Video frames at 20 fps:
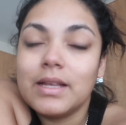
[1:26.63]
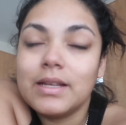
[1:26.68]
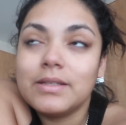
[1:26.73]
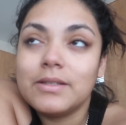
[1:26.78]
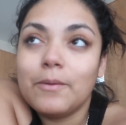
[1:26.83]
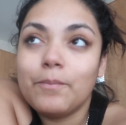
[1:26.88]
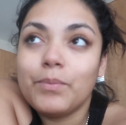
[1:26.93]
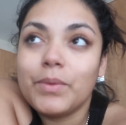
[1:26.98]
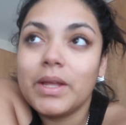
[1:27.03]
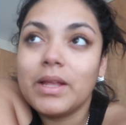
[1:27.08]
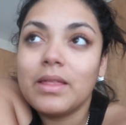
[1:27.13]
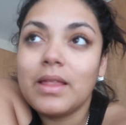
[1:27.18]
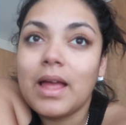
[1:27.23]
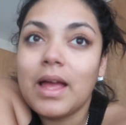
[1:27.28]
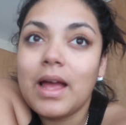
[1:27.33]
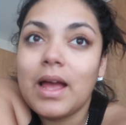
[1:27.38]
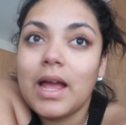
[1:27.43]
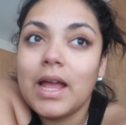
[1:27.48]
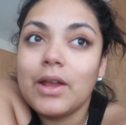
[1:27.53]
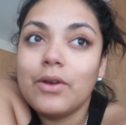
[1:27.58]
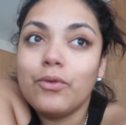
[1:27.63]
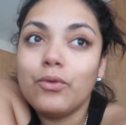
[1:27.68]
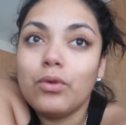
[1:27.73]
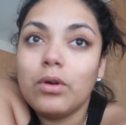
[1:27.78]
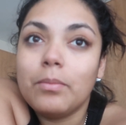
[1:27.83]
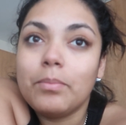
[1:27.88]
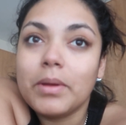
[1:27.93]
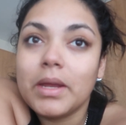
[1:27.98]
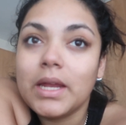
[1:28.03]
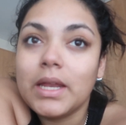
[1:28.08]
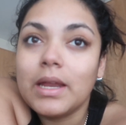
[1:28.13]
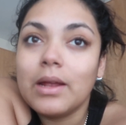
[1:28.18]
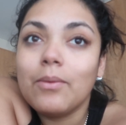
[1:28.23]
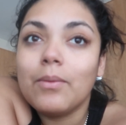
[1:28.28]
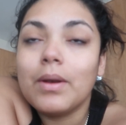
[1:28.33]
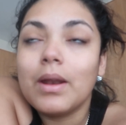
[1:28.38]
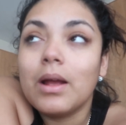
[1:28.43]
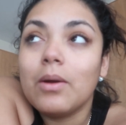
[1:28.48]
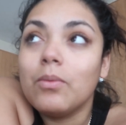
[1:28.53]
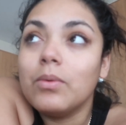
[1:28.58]
That's something that I grew up
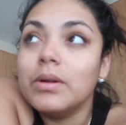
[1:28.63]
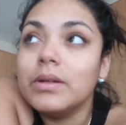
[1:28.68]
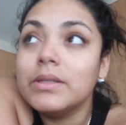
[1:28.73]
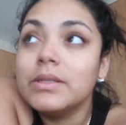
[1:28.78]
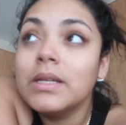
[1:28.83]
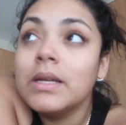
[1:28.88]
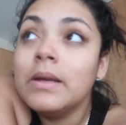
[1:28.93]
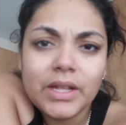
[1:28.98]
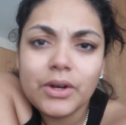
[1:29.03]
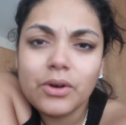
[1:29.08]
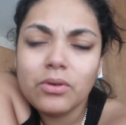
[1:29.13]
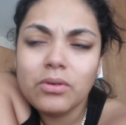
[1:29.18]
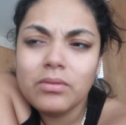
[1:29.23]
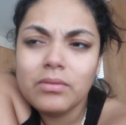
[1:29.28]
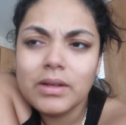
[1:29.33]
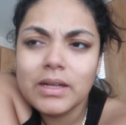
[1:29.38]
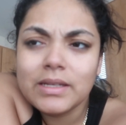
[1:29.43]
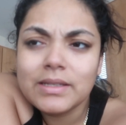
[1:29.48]
eating when I was little.